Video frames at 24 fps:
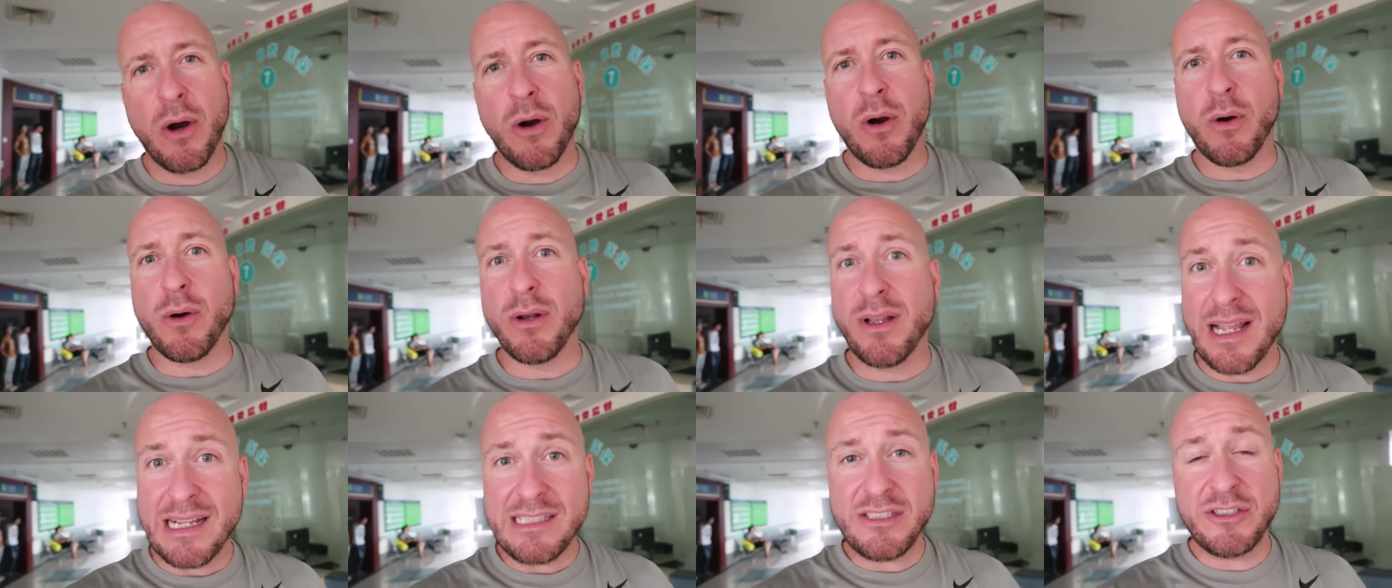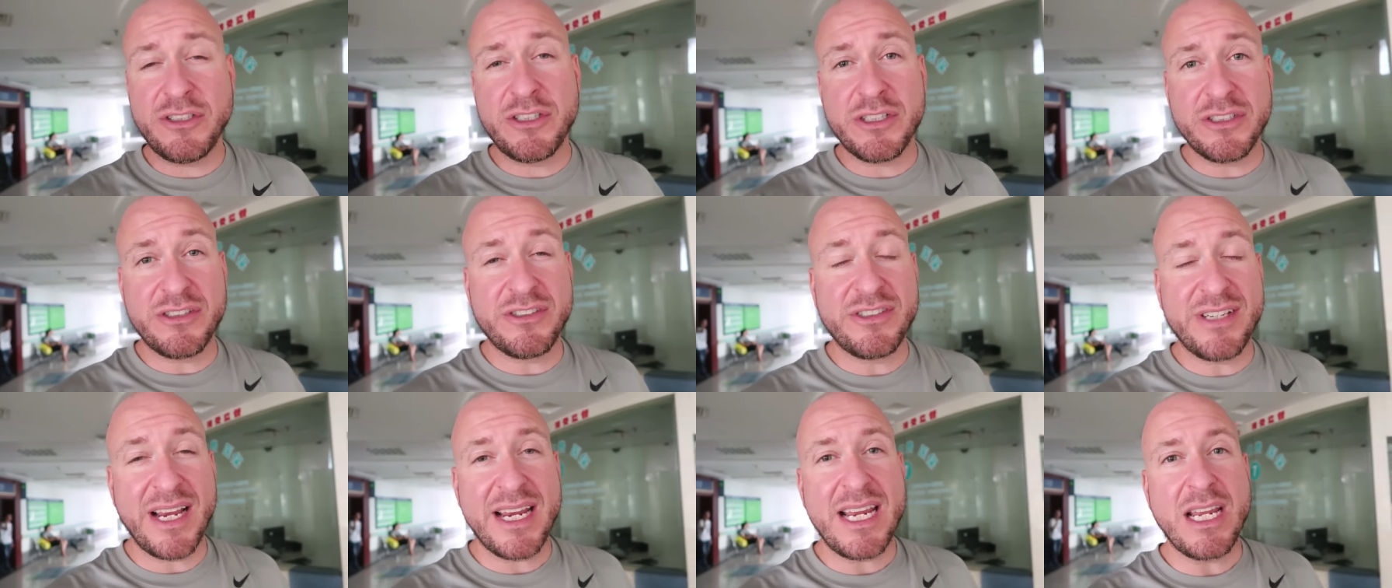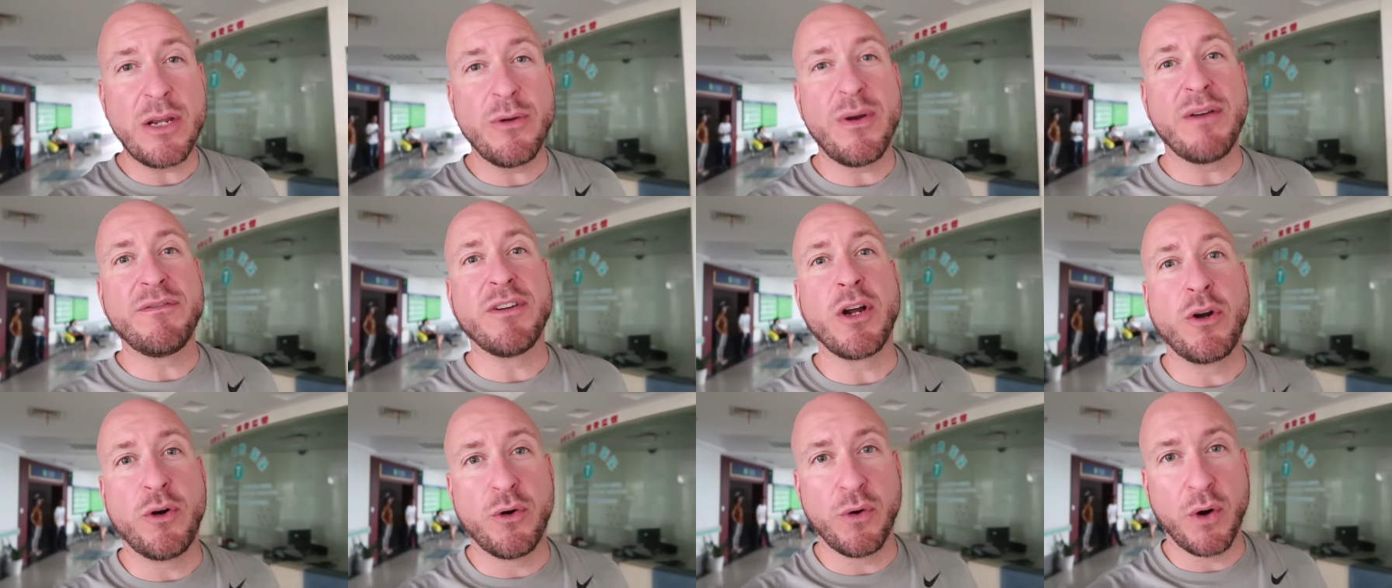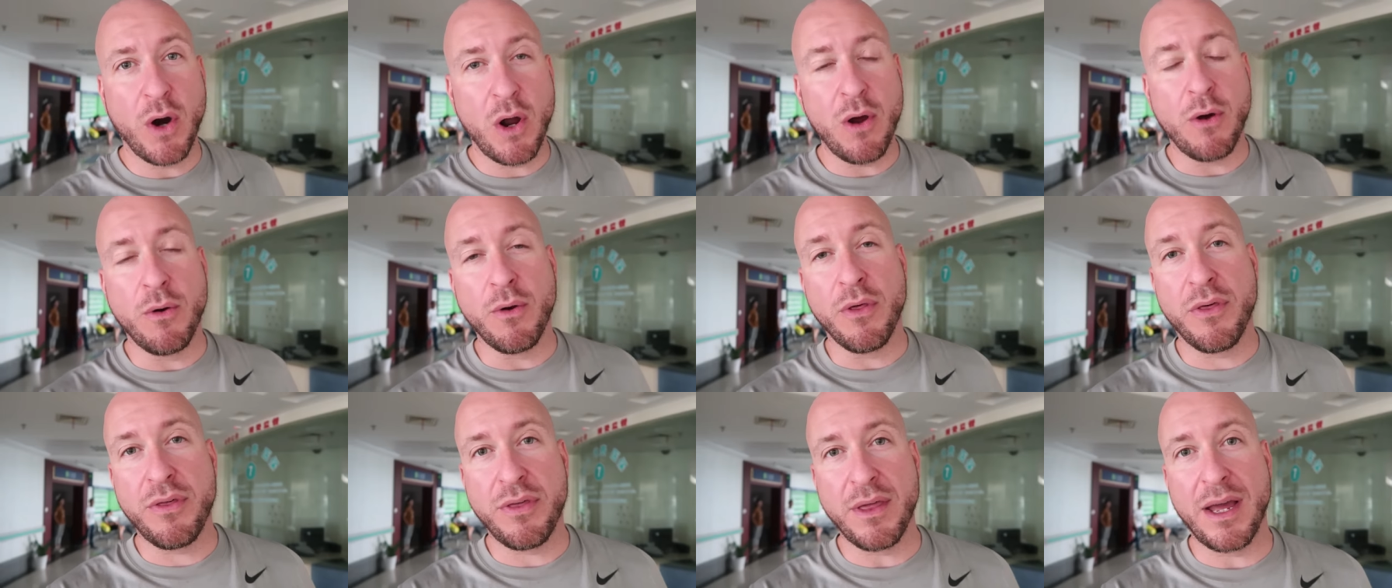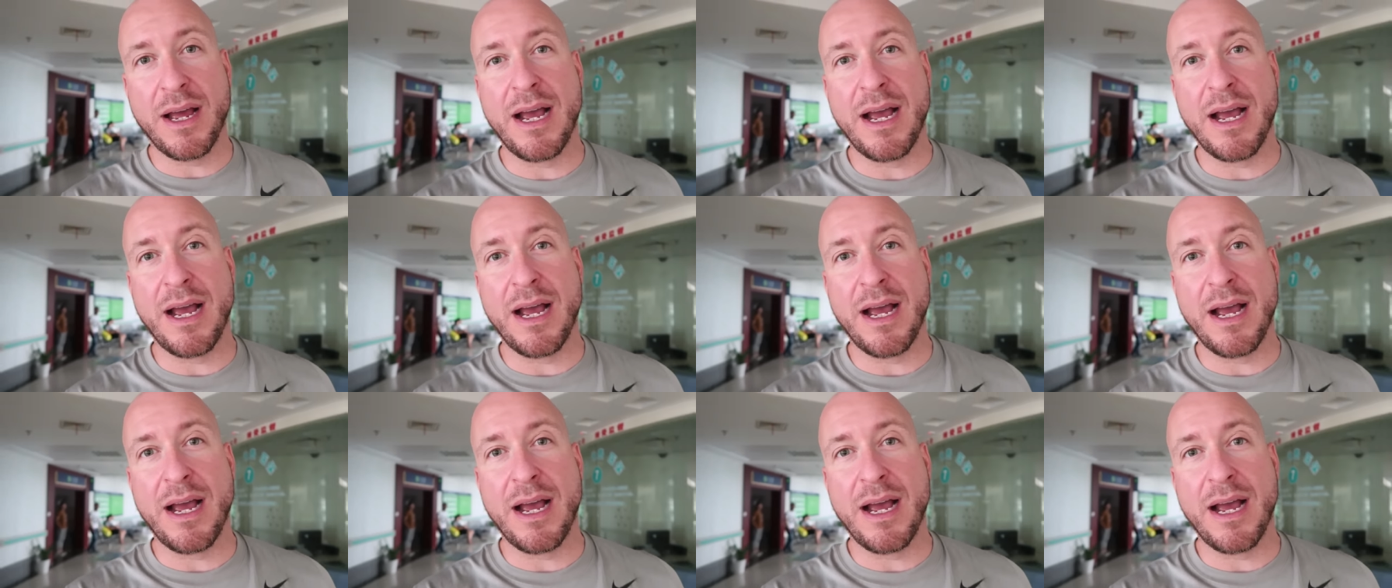or let's just say you have a growth